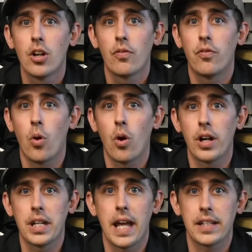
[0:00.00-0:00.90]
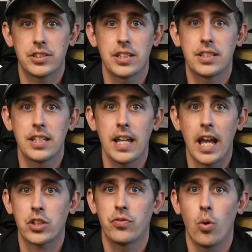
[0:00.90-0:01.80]
for an SCT
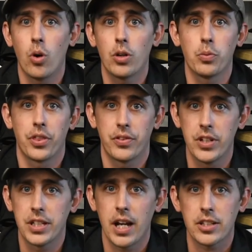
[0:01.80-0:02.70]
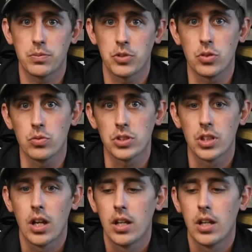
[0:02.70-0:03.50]
X4 with three custom tunes.